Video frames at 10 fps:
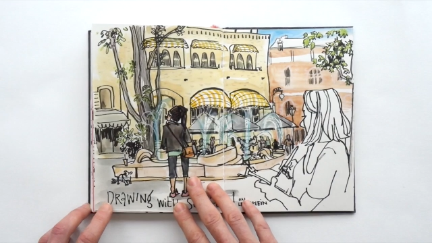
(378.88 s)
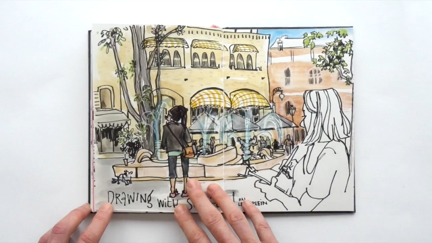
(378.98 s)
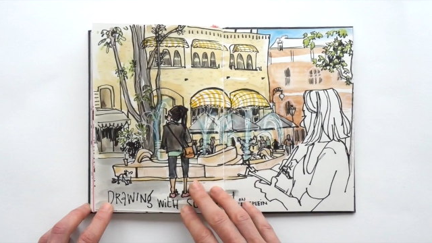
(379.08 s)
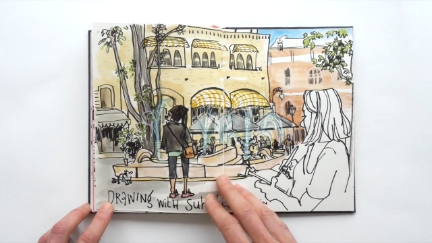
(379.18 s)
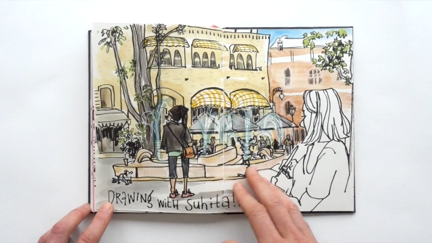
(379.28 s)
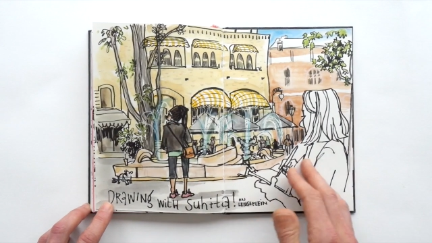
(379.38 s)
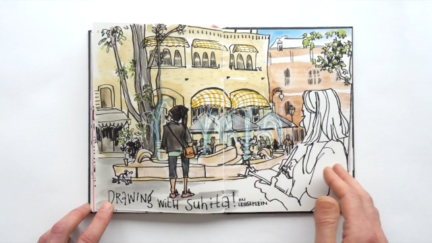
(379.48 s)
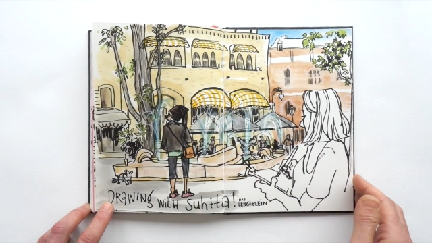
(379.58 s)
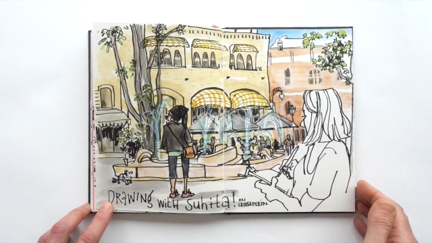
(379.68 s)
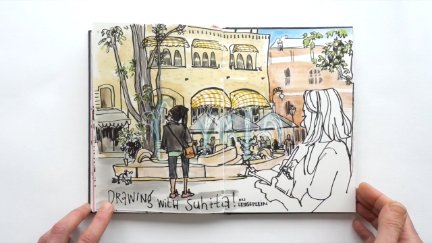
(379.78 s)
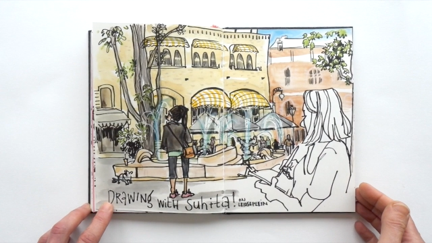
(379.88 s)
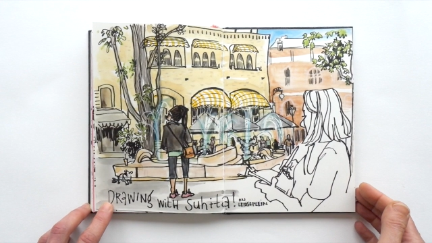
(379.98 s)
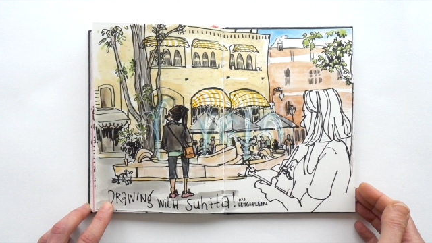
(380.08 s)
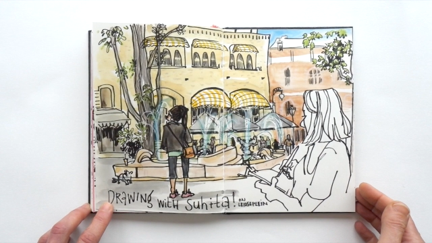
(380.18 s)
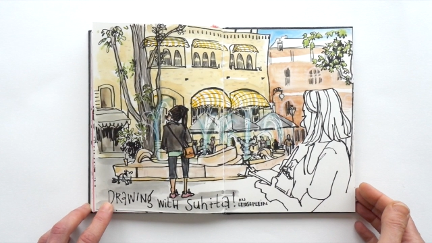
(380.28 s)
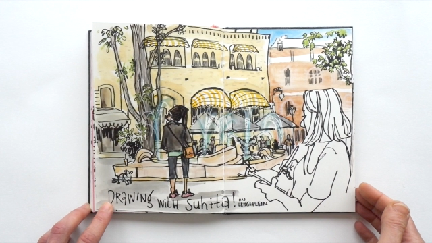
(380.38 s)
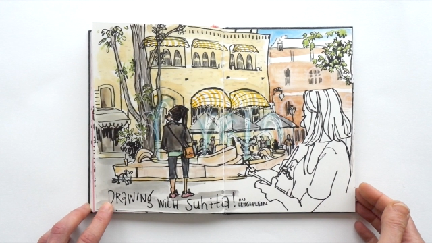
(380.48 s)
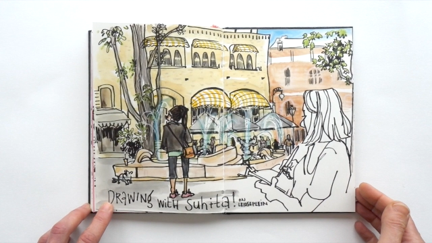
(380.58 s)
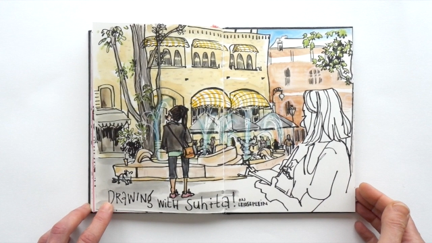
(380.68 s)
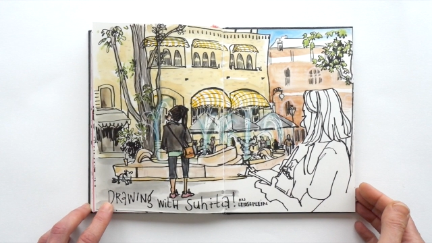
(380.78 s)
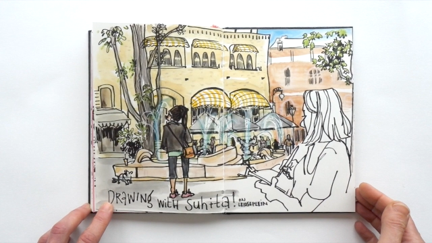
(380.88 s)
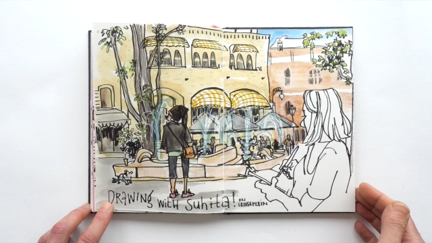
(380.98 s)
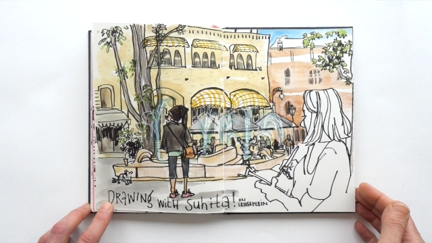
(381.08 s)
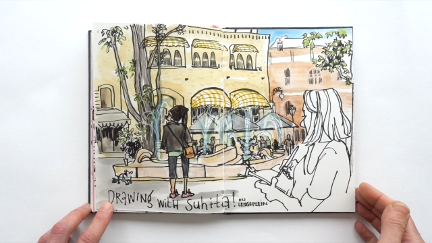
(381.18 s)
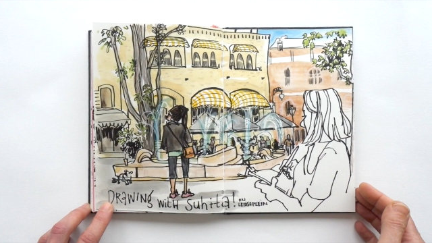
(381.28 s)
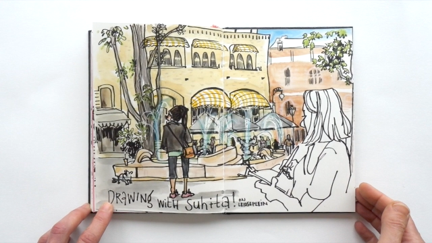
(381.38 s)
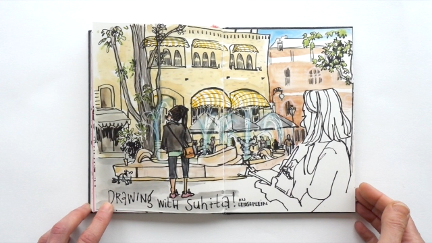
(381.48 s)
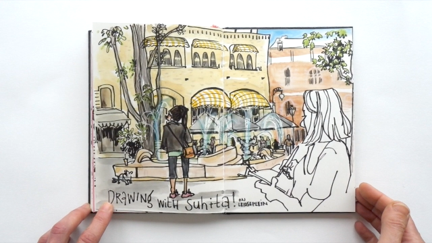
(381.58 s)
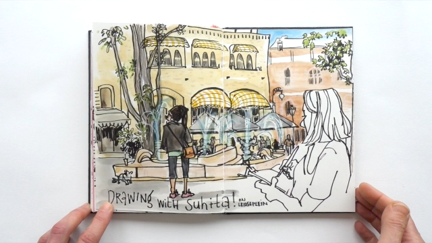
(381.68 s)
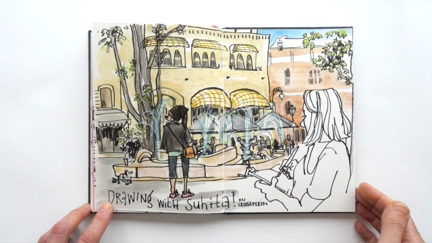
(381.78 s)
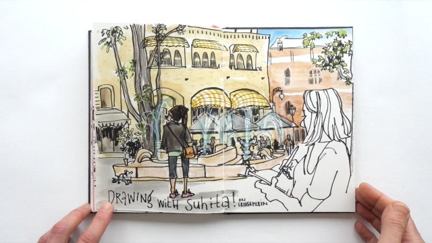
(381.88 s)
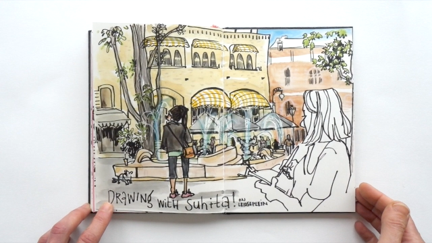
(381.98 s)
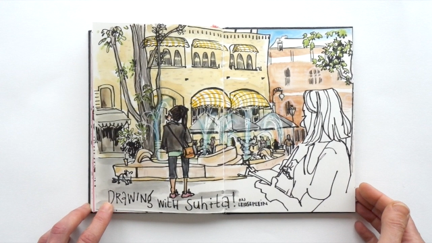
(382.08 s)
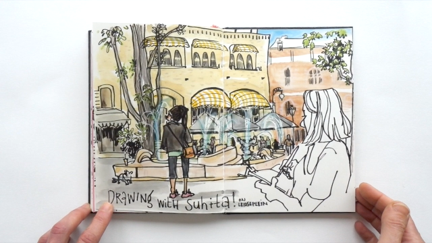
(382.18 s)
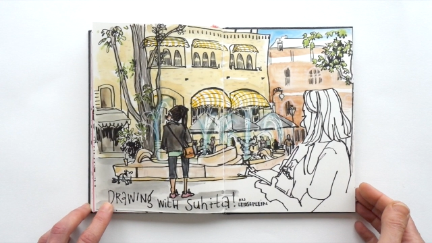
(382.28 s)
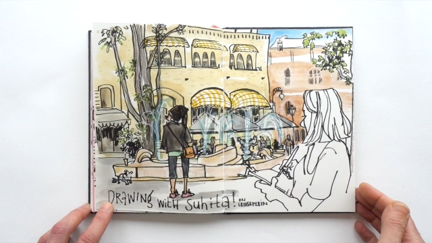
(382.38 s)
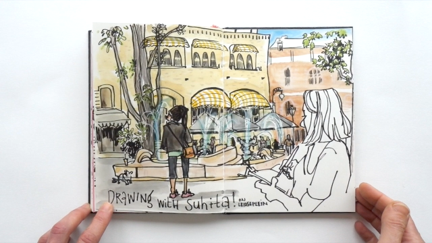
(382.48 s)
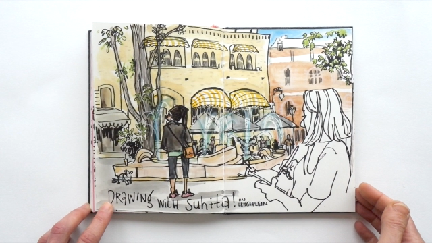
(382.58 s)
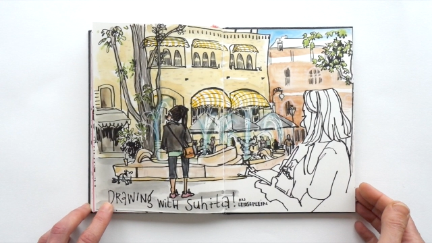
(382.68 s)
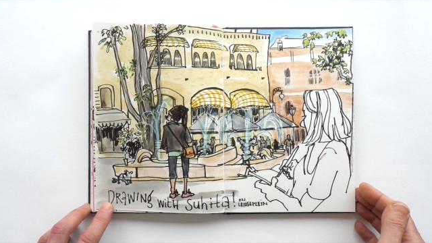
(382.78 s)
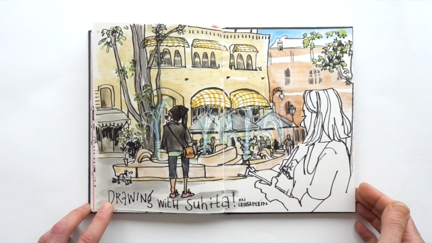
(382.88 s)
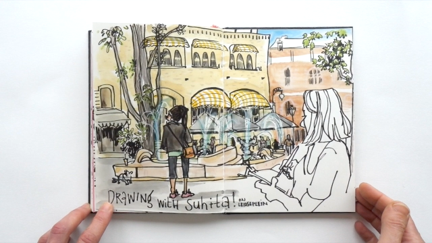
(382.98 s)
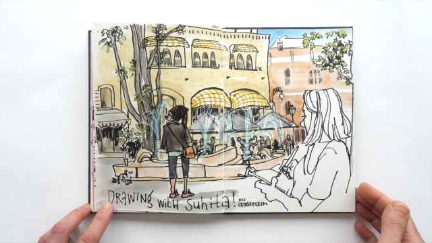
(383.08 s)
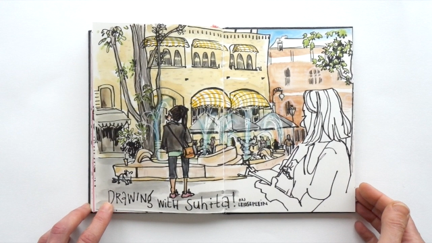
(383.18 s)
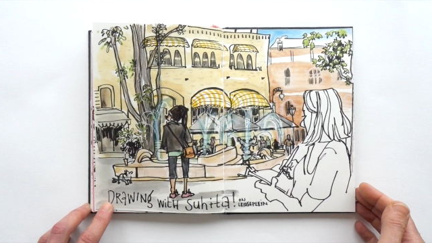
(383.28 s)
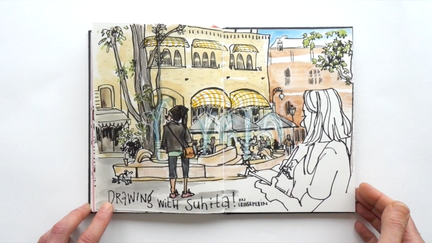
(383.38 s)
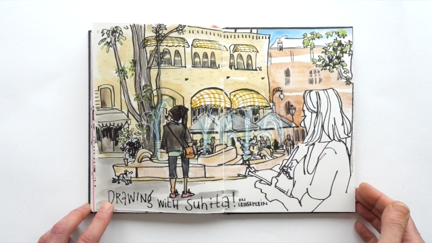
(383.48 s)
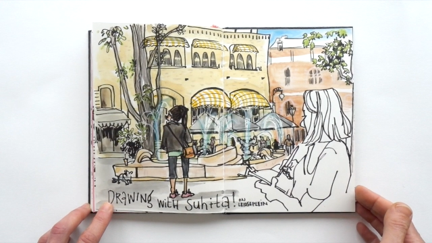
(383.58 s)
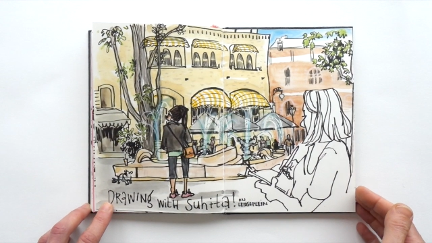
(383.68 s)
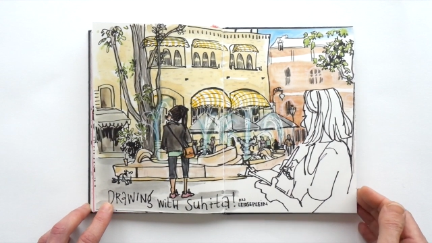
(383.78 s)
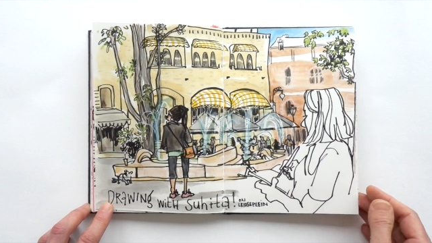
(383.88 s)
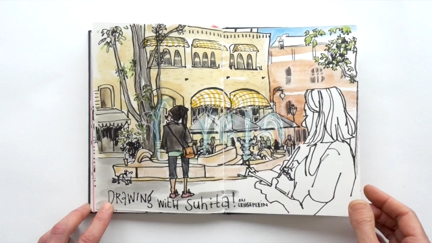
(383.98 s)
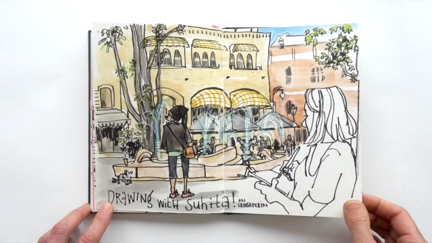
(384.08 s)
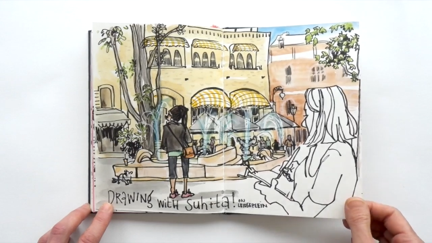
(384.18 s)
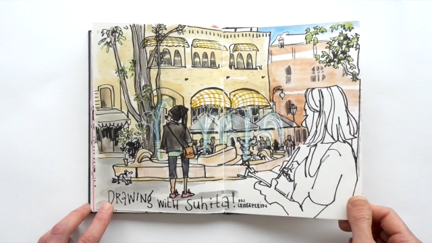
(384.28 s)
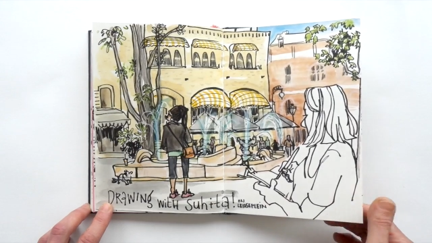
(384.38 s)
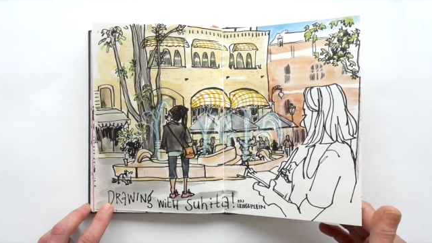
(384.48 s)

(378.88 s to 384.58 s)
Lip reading: (no speaker visible)